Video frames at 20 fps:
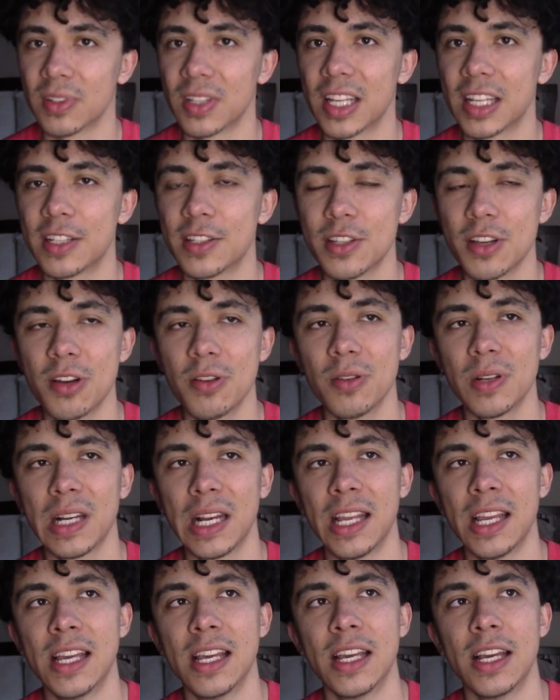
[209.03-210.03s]
Like don't
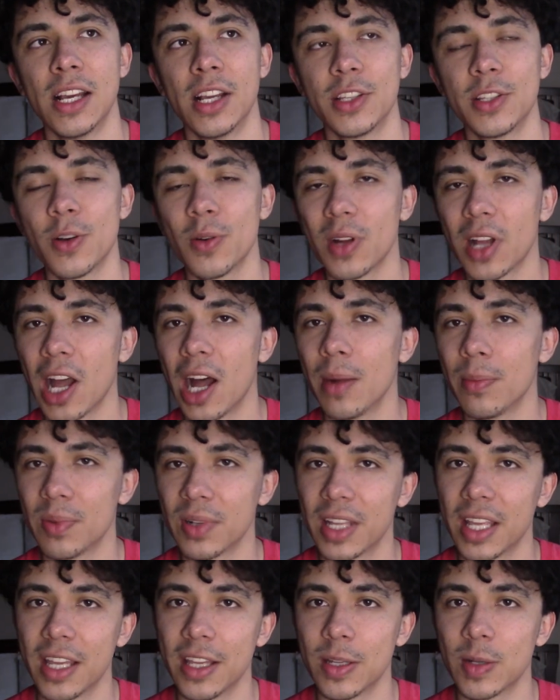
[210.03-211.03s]
don't
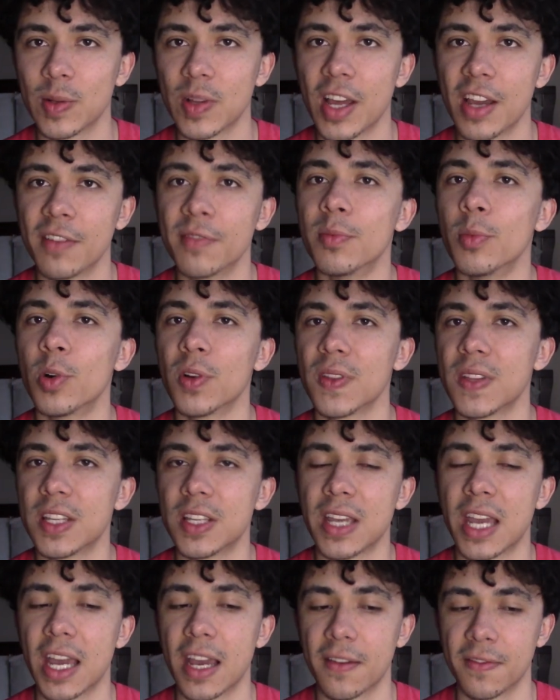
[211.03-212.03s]
complicate your life more than
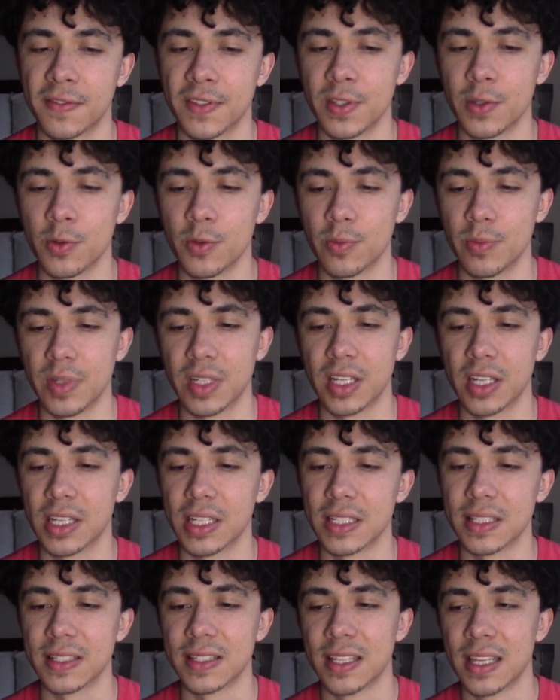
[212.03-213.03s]
you have to
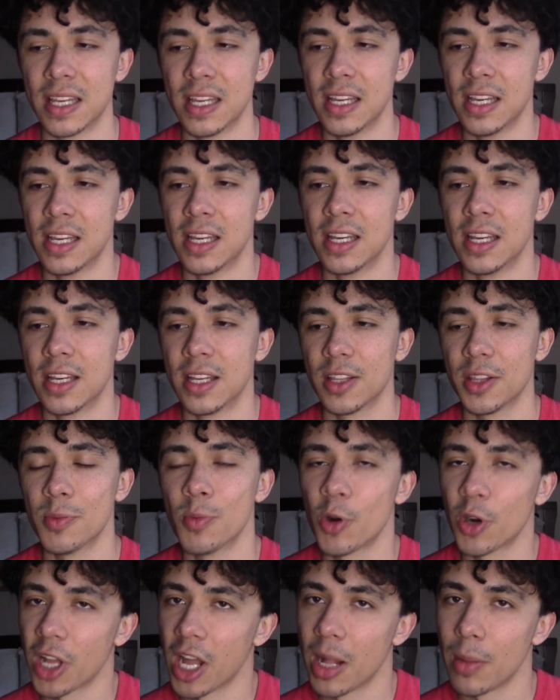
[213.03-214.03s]
because the
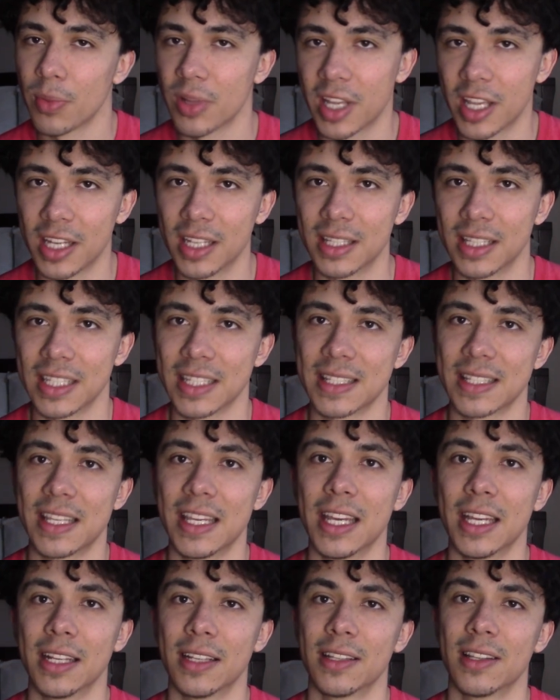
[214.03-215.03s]
more complicated things
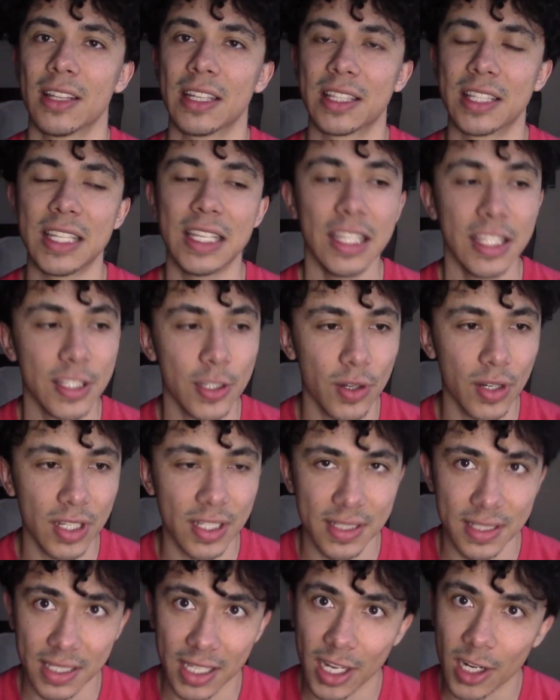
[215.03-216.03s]
get, like the easier it
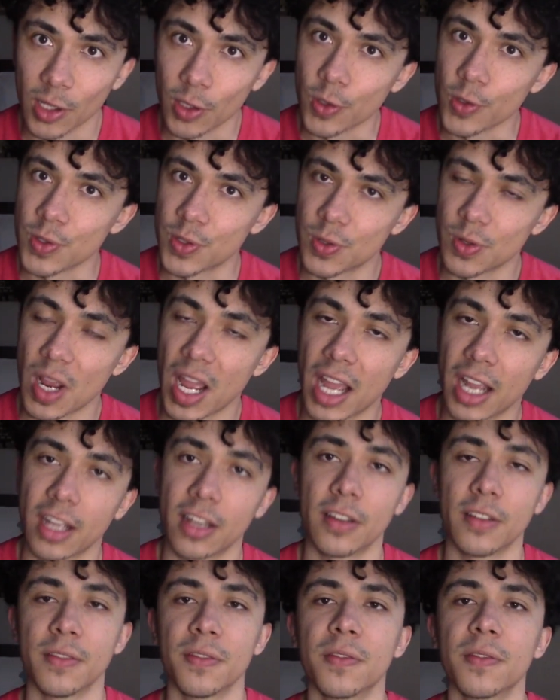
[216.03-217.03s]
is to kind of lose track
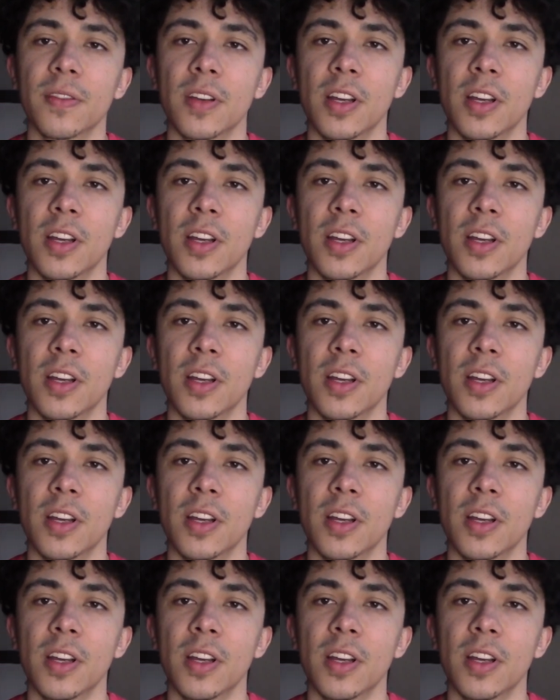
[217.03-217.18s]
of